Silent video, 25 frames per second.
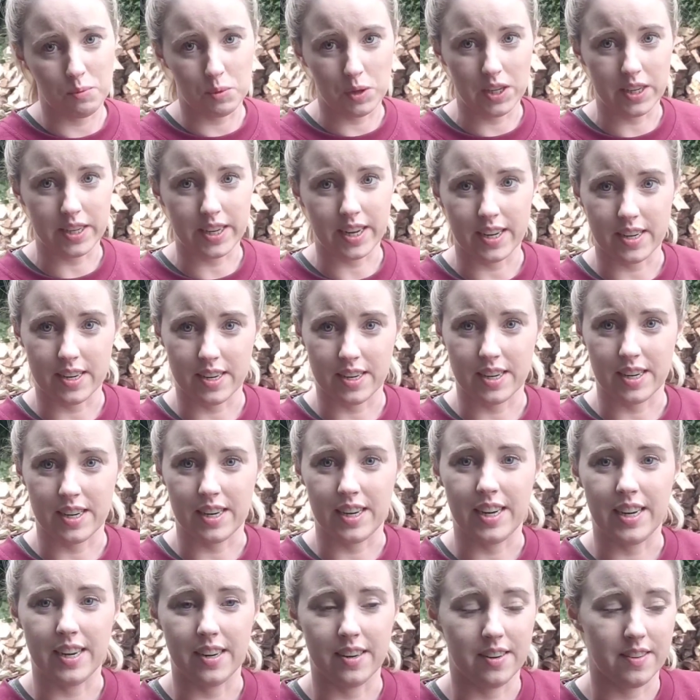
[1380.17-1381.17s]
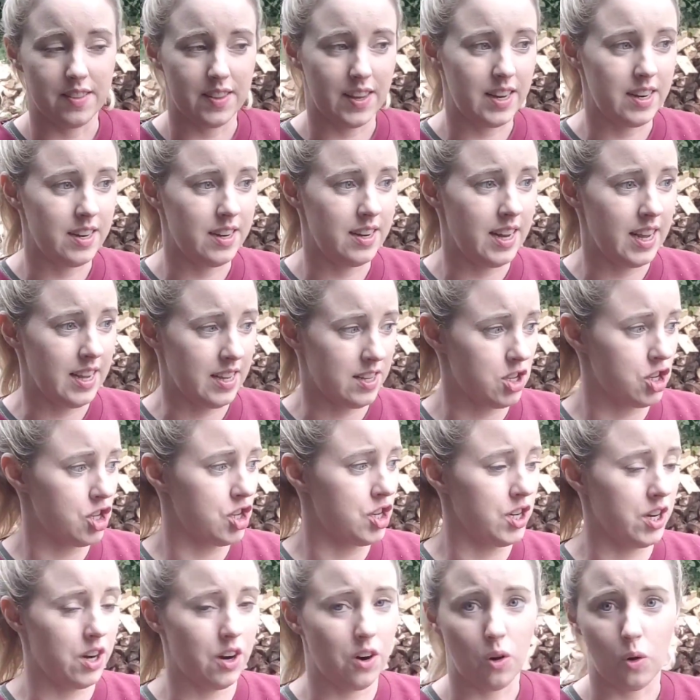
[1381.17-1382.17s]
and we'll get it in here then
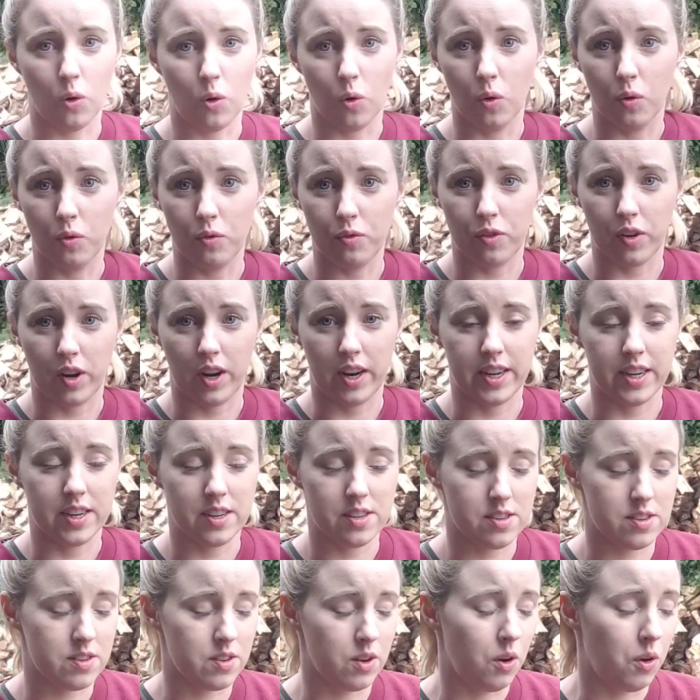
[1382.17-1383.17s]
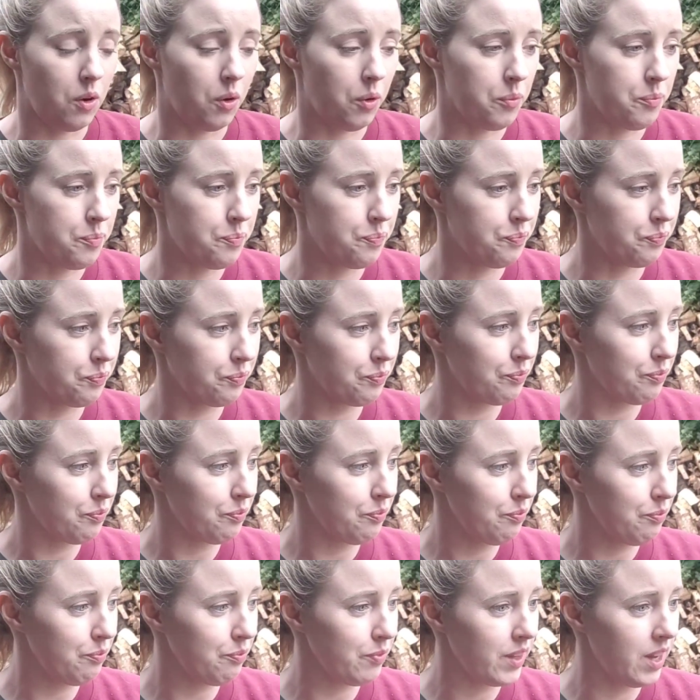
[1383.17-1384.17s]
next year hopefully. So
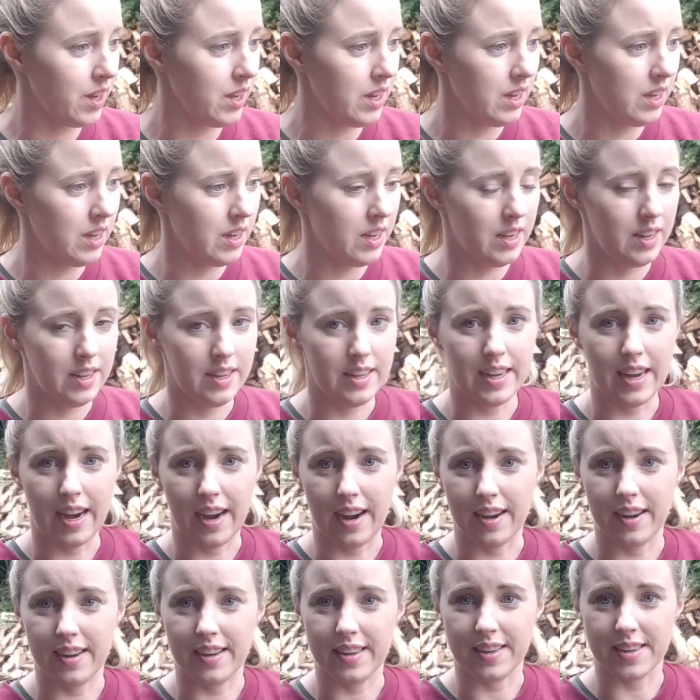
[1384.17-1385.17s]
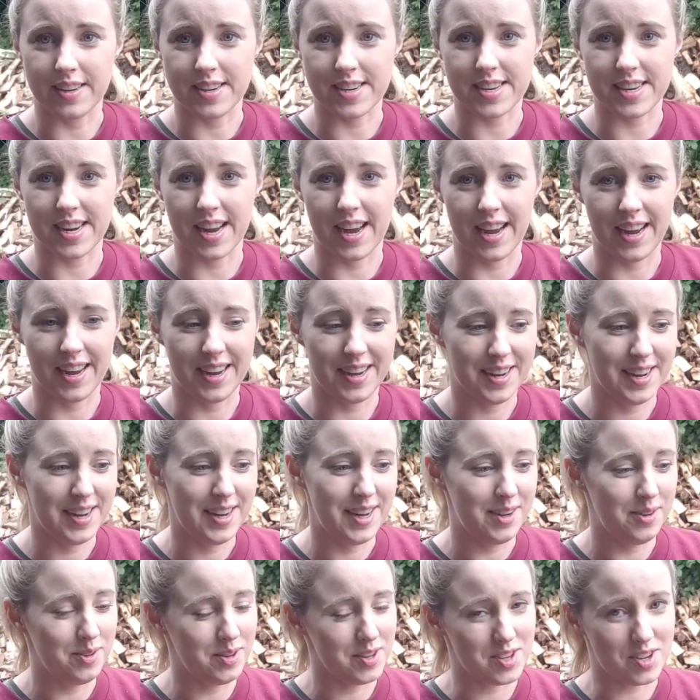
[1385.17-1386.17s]
yeah, it
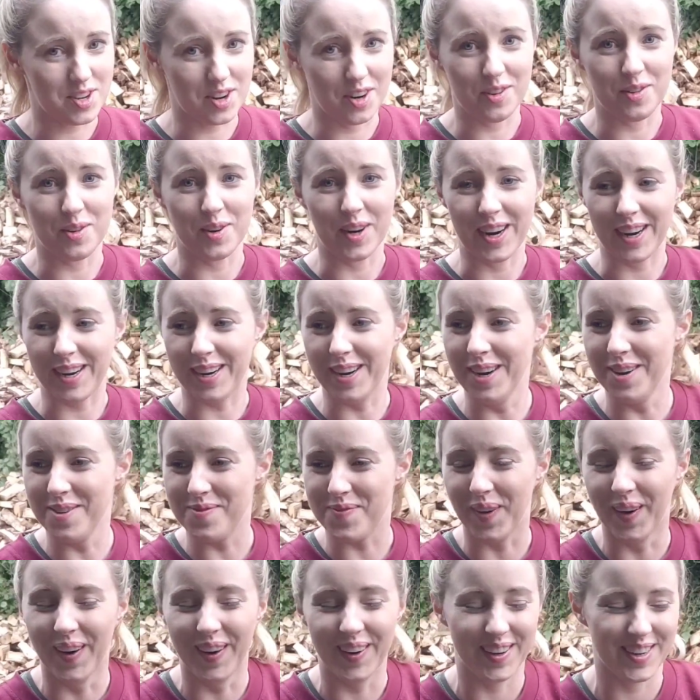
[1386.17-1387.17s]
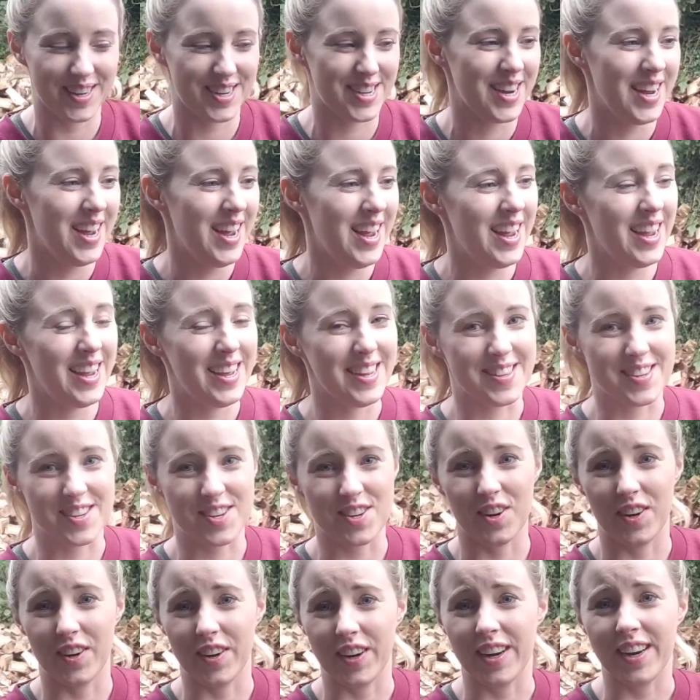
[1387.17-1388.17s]
was tough work, but it's
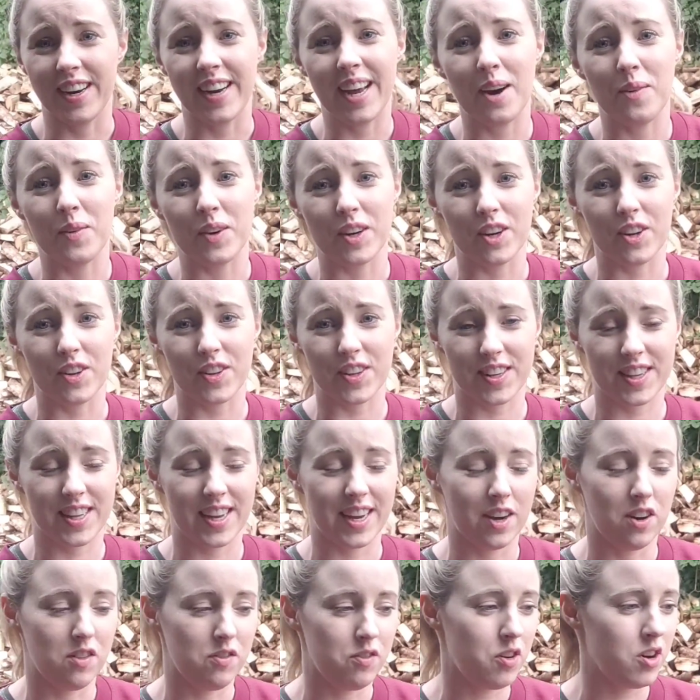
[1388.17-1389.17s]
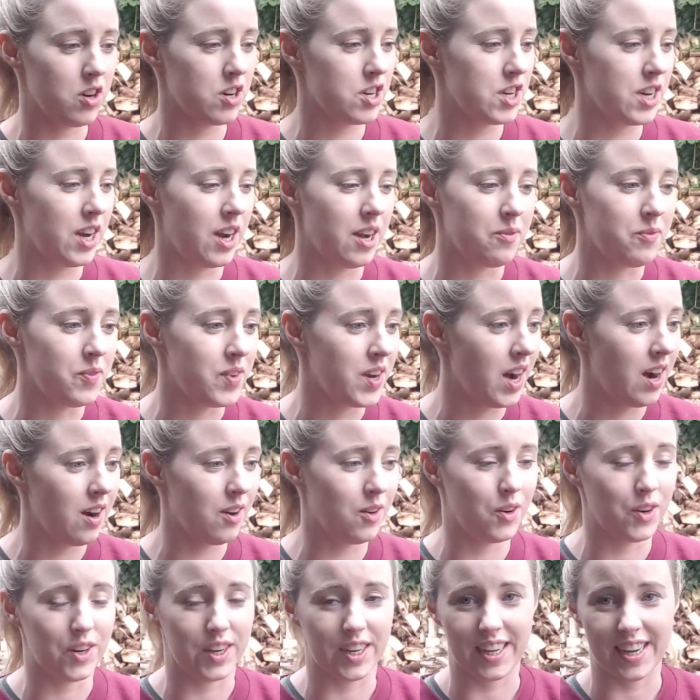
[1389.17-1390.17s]
done. Now another thing unfortunately I'm
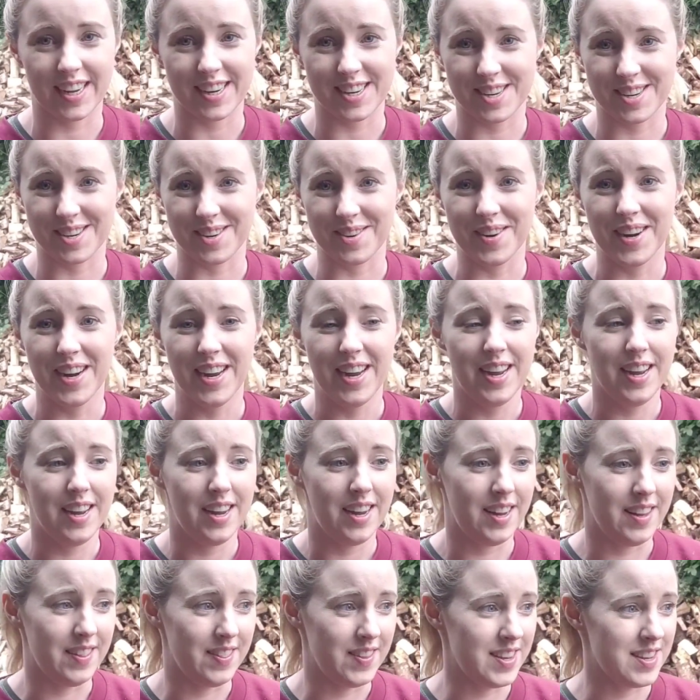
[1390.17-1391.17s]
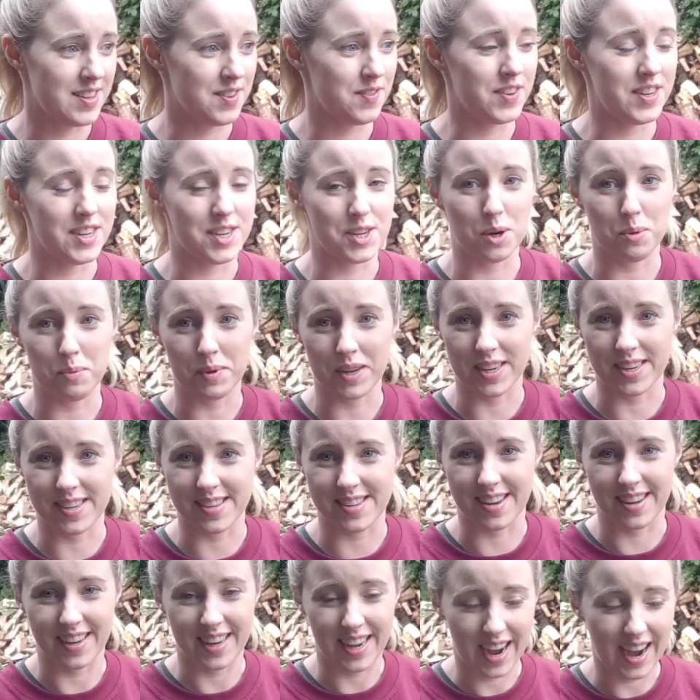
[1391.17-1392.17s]
not going to get to in this video,
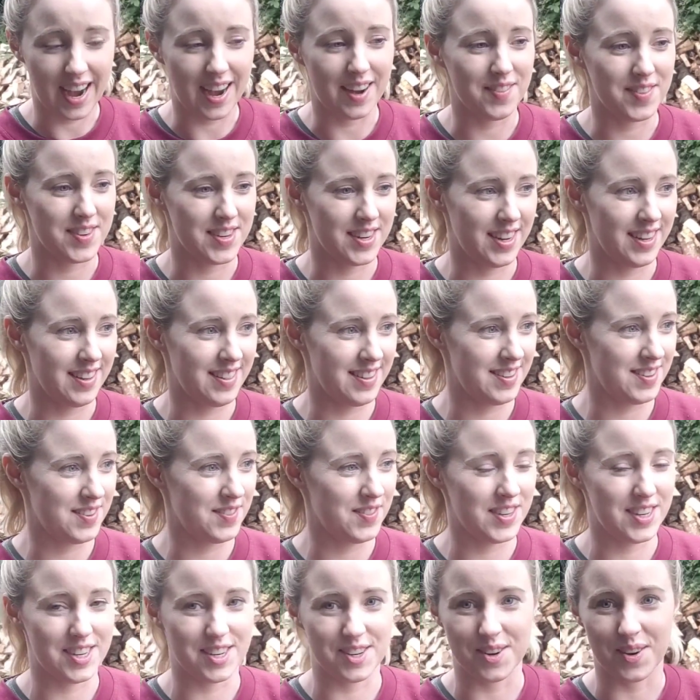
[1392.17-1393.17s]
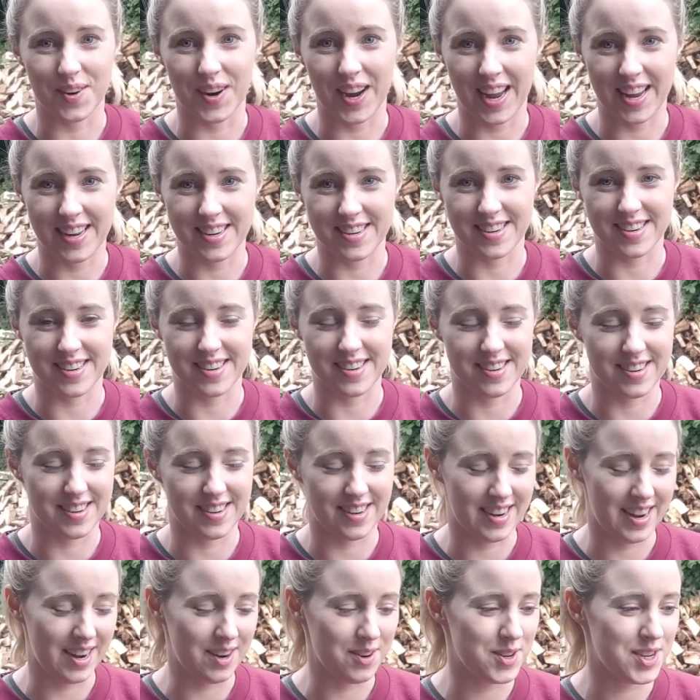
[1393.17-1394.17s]
because I have to get this video edited
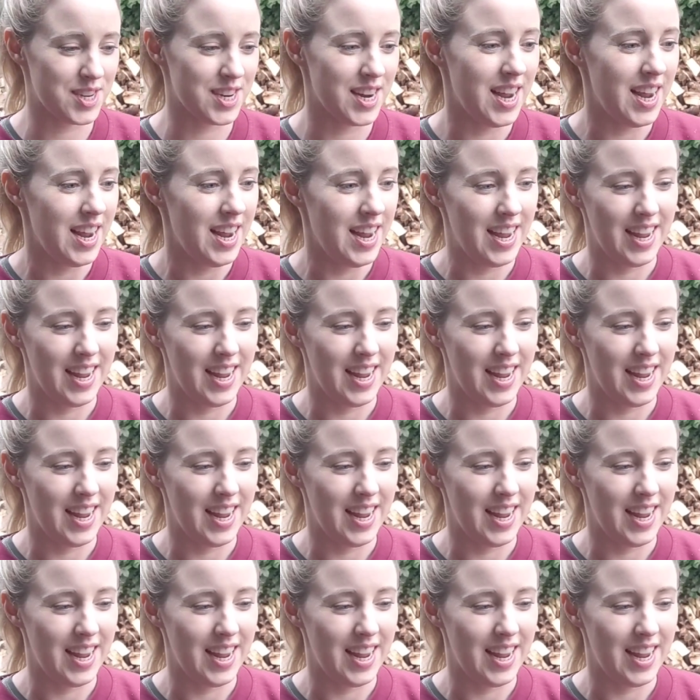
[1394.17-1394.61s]
and out,